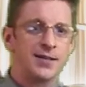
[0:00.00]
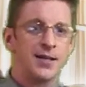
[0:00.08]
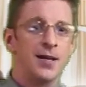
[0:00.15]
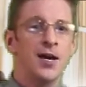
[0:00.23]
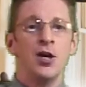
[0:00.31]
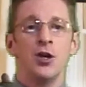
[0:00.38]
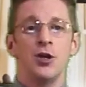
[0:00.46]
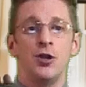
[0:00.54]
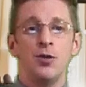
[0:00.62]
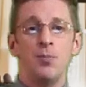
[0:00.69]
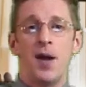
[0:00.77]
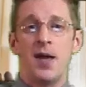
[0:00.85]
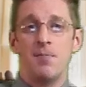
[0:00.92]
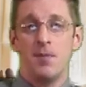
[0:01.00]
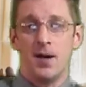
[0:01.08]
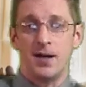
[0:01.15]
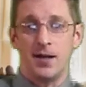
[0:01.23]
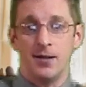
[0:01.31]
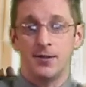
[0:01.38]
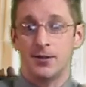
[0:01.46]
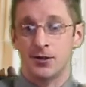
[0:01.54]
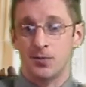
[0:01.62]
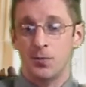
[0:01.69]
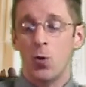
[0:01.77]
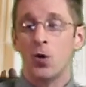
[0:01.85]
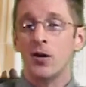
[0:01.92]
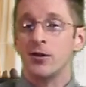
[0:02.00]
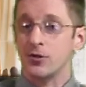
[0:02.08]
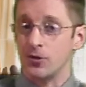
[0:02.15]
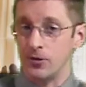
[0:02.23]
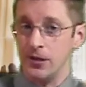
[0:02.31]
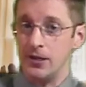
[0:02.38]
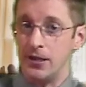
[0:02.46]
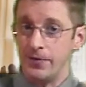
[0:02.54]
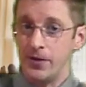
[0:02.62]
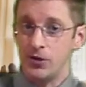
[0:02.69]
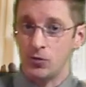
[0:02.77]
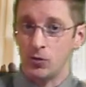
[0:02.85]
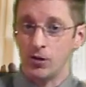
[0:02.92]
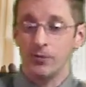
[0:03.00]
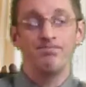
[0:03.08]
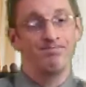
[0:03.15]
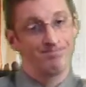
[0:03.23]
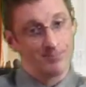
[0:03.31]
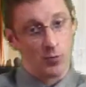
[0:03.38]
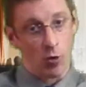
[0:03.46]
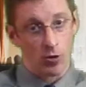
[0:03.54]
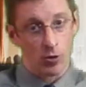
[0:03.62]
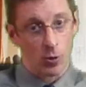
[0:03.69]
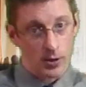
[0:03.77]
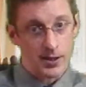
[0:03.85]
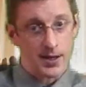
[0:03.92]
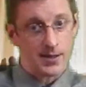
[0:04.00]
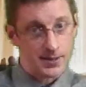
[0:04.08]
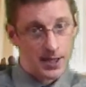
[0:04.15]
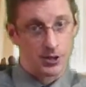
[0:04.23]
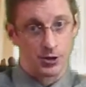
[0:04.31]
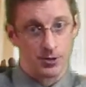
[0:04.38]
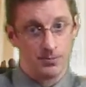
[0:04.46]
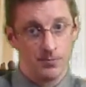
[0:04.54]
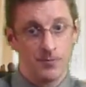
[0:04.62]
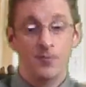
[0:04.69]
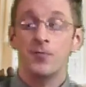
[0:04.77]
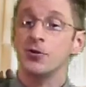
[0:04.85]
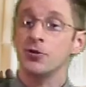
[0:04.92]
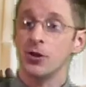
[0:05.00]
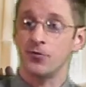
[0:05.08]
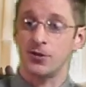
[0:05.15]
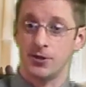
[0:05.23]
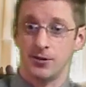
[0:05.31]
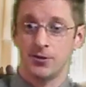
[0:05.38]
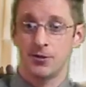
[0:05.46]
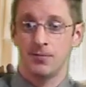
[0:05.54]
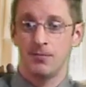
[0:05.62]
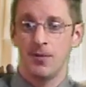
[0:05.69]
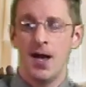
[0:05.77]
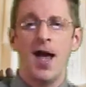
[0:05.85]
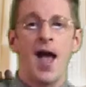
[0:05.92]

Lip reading: You see, you pay money to support a certain individual or organization for services.